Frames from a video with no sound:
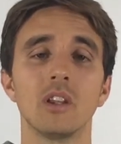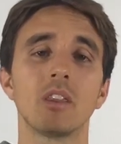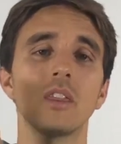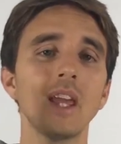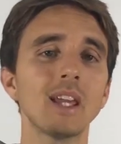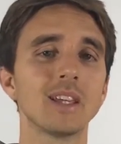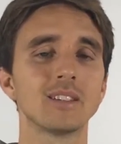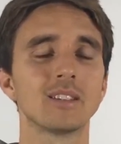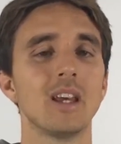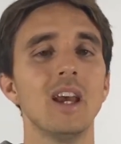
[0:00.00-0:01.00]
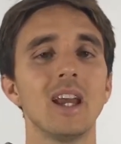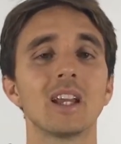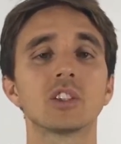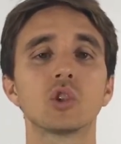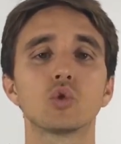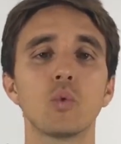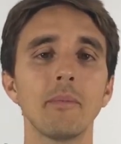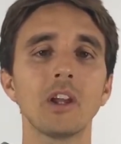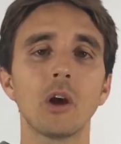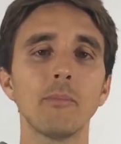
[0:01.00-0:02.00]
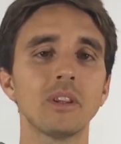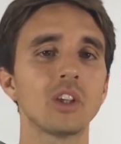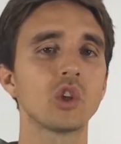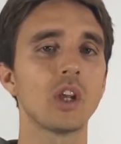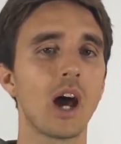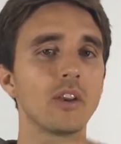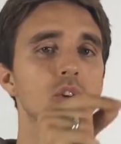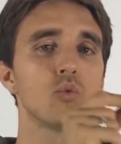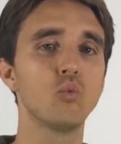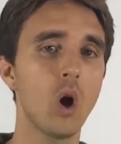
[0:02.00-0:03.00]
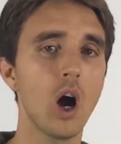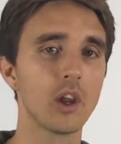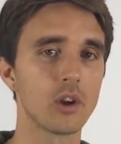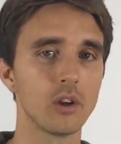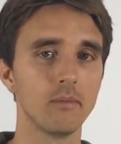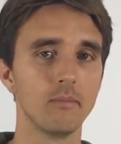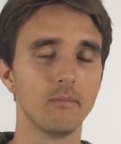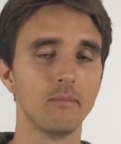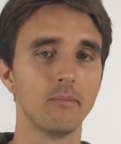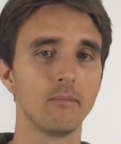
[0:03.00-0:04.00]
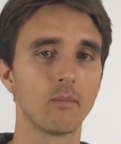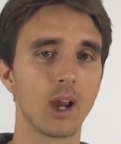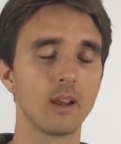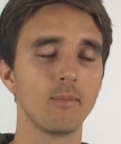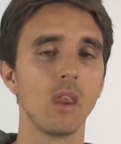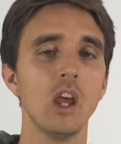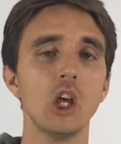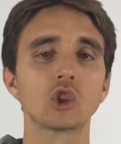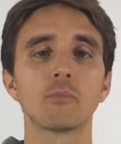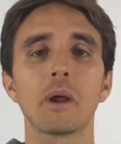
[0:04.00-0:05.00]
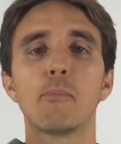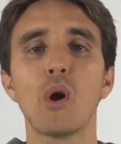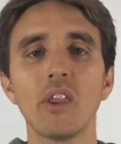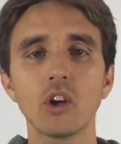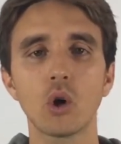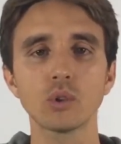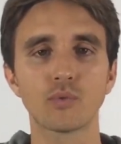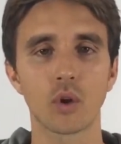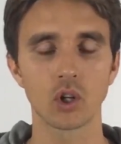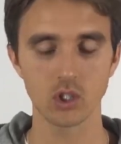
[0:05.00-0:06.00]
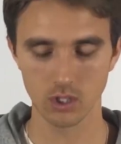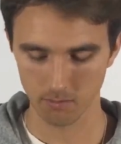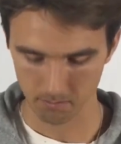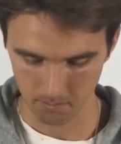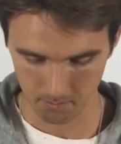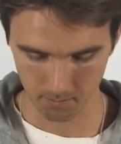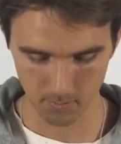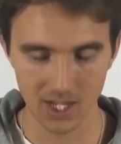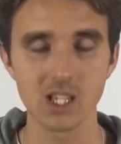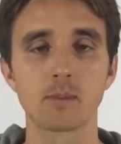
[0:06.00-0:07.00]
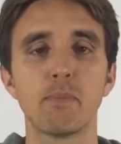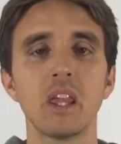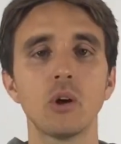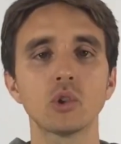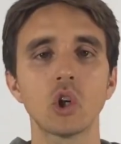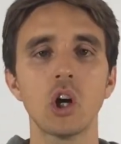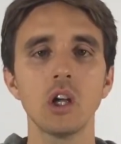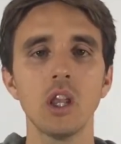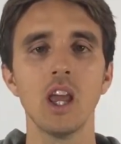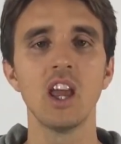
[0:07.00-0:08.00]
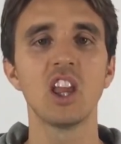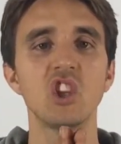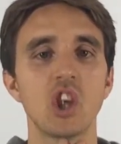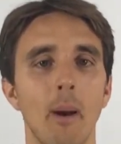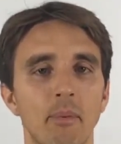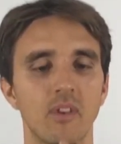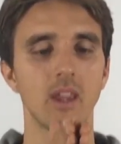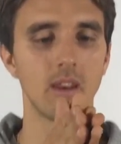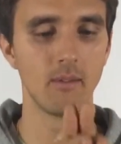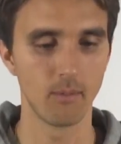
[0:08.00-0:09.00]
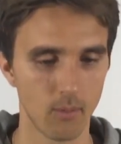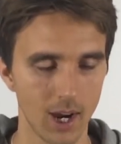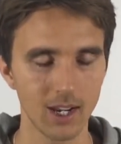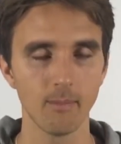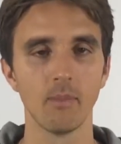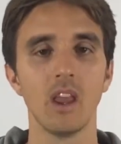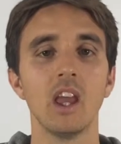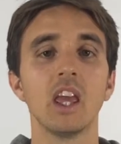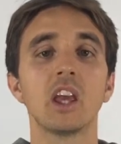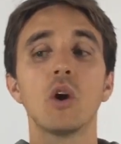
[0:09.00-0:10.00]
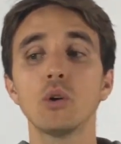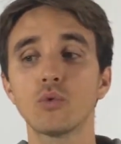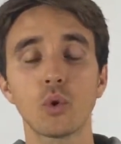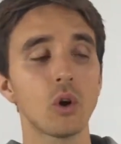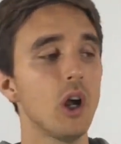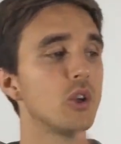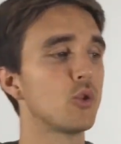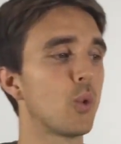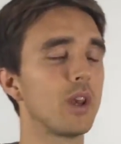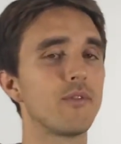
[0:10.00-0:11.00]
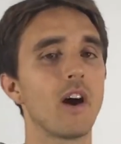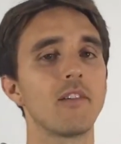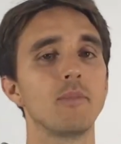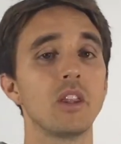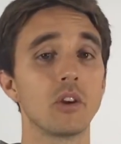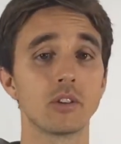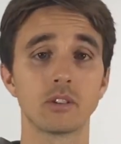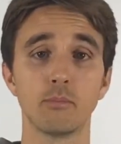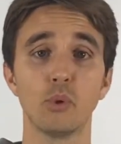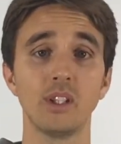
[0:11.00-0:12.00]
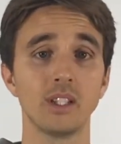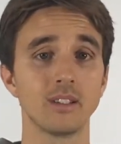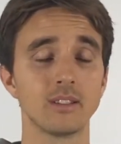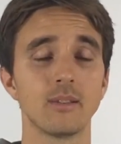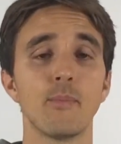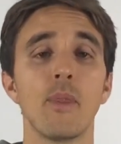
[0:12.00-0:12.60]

The thing is, it's a swimming competition underwater, right? So my brother goes first, Speedo's on, he jumps in, right? He goes for 25 meters, brilliant.